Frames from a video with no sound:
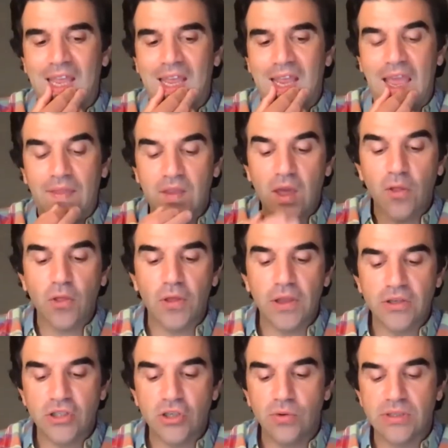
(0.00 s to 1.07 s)
and the other
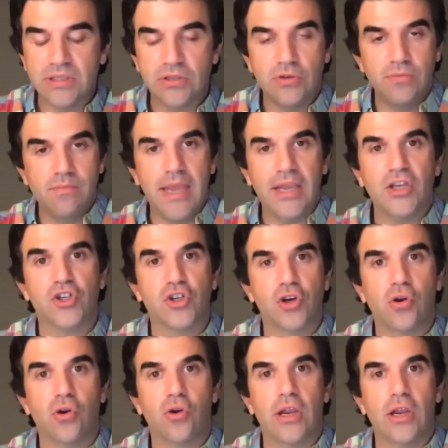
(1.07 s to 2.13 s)
thing too is to make
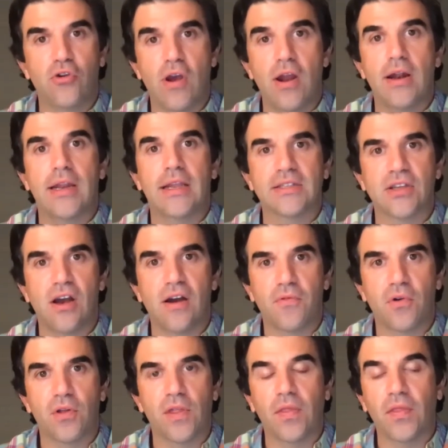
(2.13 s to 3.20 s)
sure in your editing
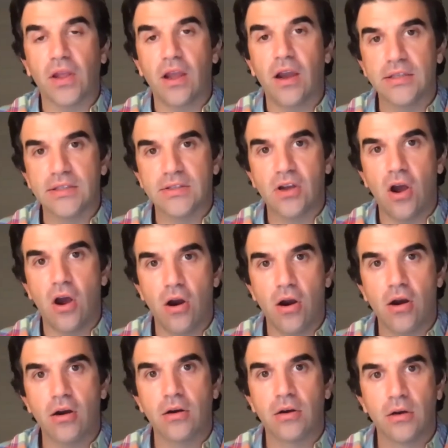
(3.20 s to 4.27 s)
software that the cuts
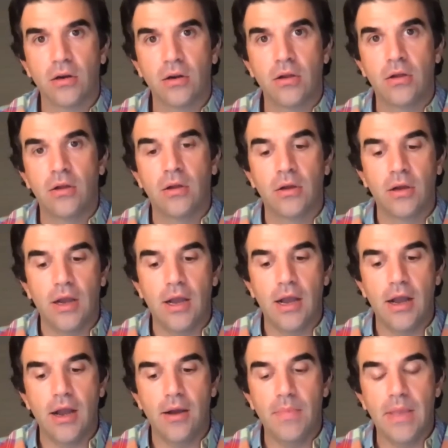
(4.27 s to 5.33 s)
are
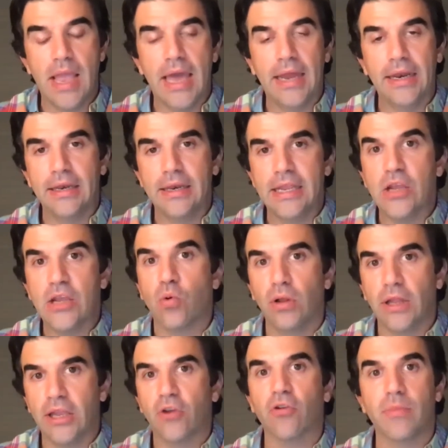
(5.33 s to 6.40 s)
uh, at an equal
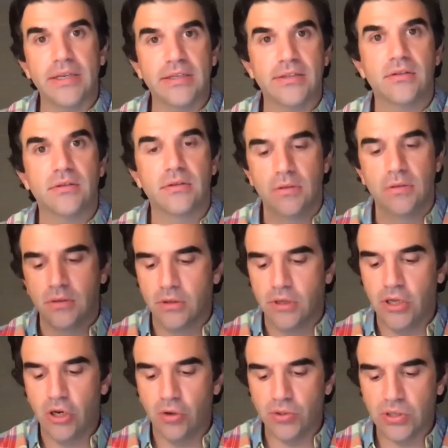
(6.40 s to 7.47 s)
increment.
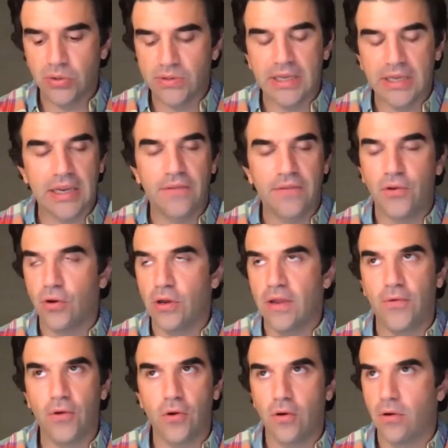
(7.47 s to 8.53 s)
You know, so it's like if you
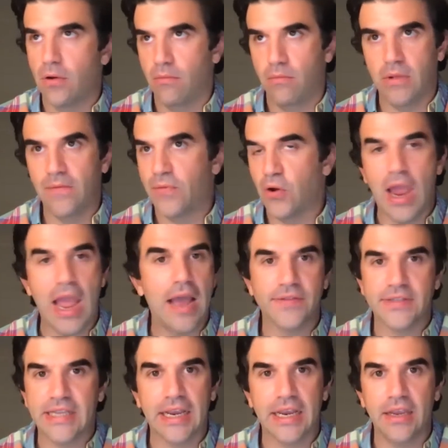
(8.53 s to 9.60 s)
if you're if they're a half
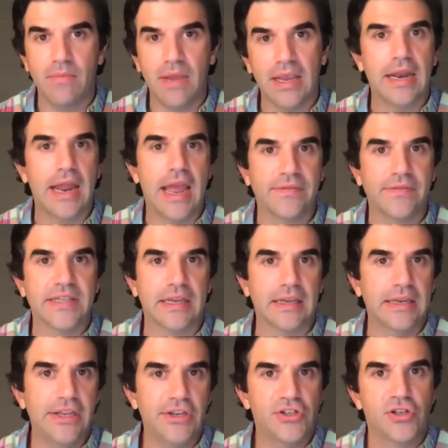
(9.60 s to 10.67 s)
second, make it a half
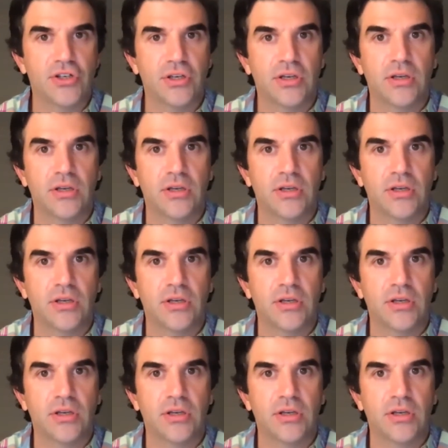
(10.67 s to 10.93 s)
second each.